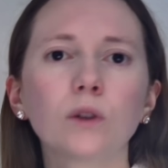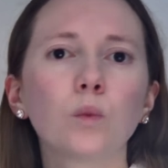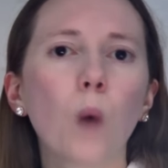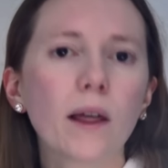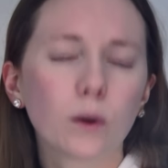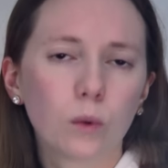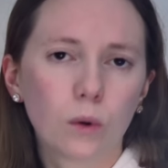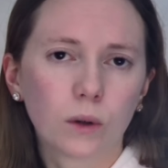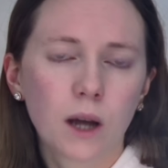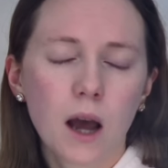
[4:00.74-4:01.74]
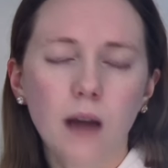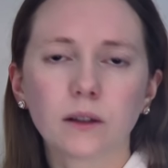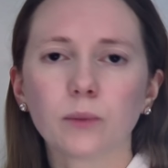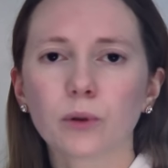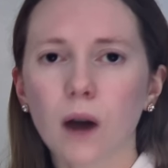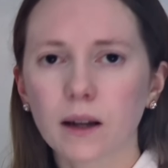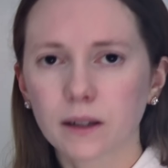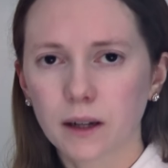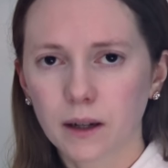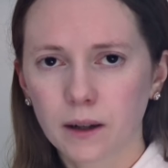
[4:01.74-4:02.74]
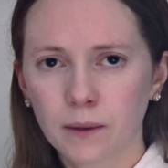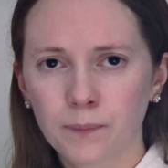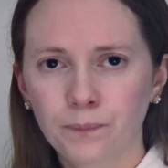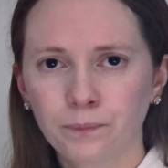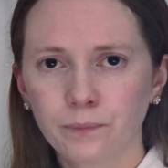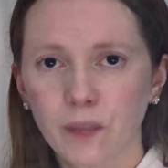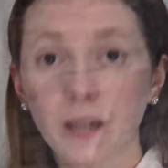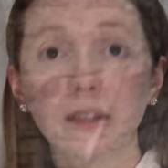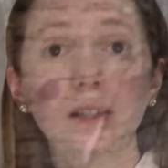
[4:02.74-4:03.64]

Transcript: was weather-worn and depressing. The